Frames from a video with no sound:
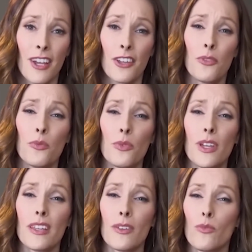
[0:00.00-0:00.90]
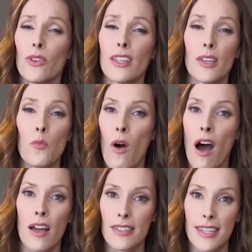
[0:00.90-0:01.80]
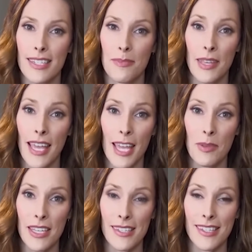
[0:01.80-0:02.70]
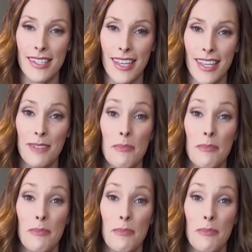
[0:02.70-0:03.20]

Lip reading: You really, really want it to be A, B, and C.